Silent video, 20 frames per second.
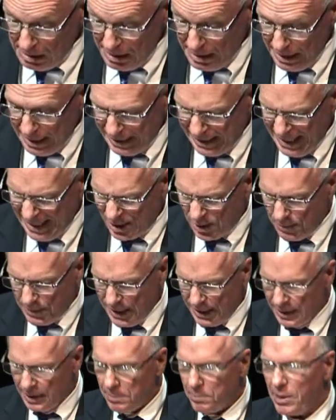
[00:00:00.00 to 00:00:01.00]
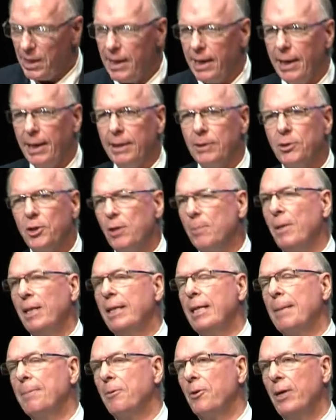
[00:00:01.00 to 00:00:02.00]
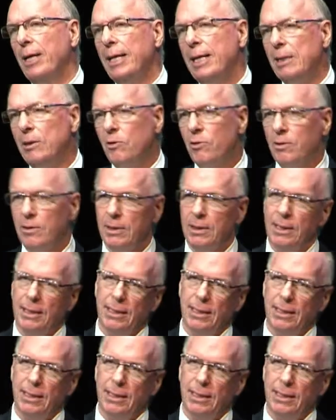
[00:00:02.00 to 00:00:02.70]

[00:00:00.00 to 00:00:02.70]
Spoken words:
And that's mainly by turbine upgrades,